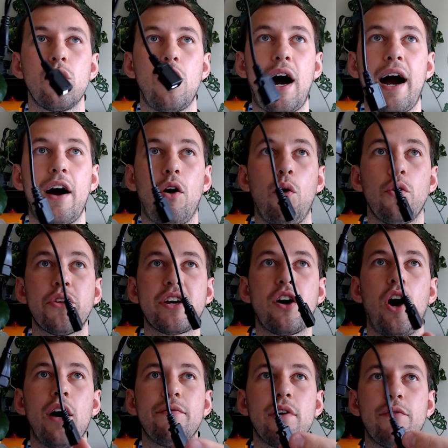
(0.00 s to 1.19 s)
holding
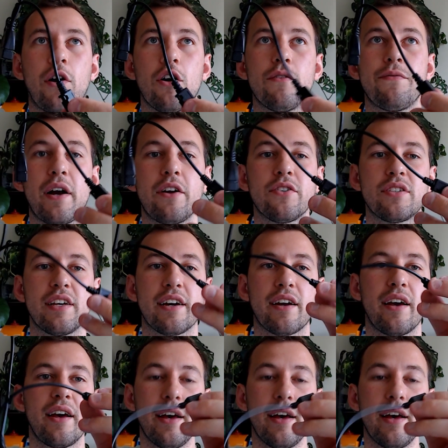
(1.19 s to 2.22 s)
off of our Fire Stick.